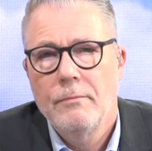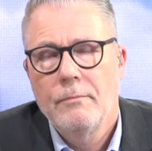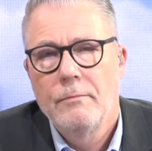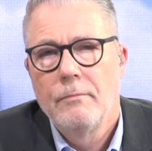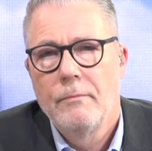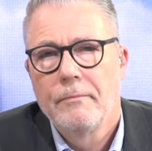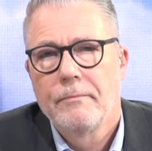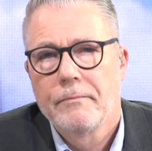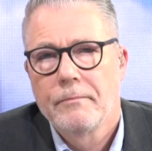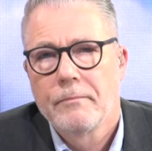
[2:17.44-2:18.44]

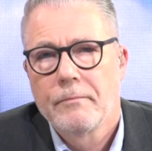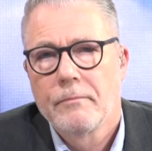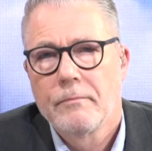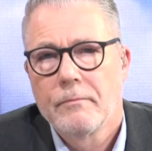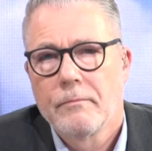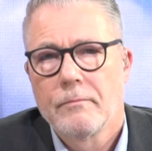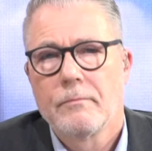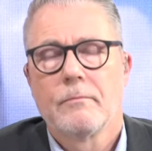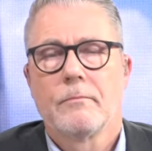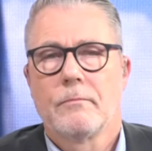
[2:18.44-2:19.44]

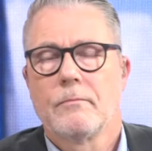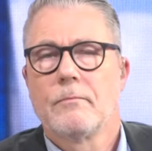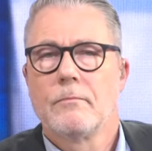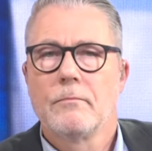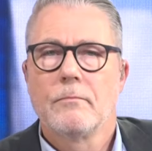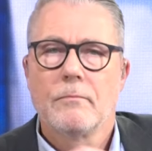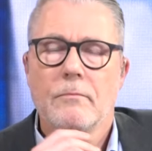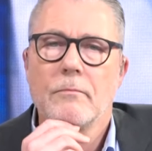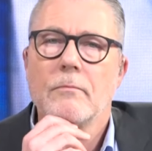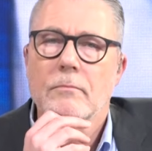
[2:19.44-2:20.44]

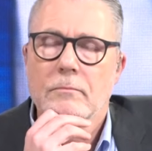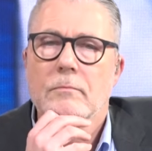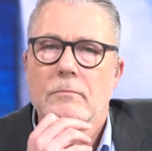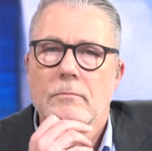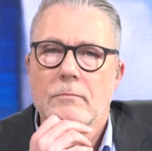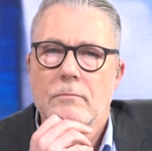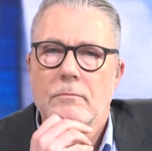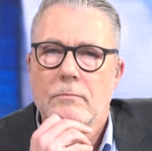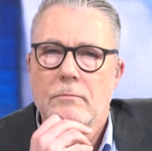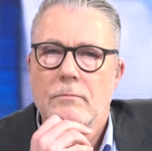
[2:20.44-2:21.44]

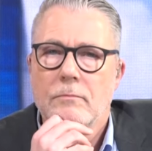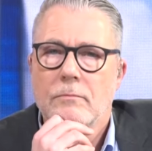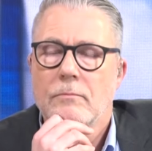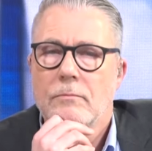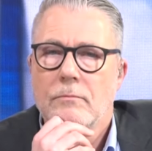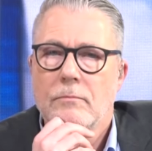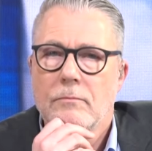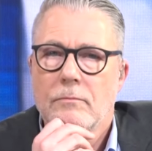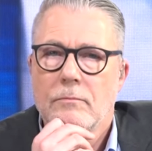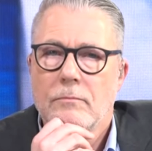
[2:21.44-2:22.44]

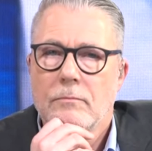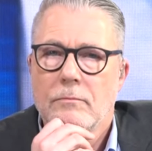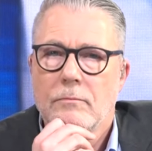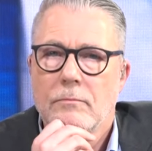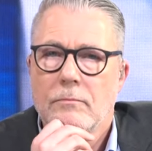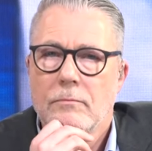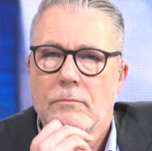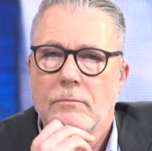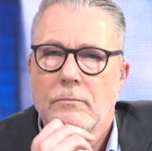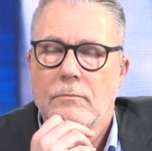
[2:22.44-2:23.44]

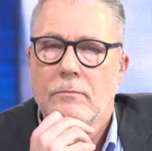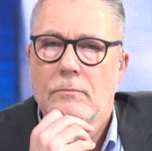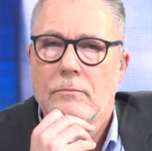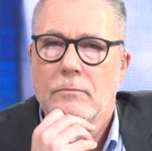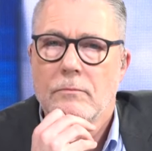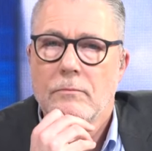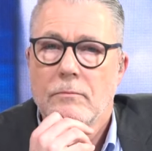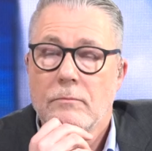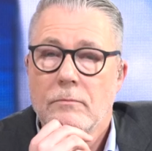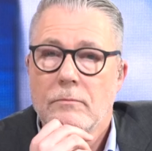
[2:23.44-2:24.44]
[no speech]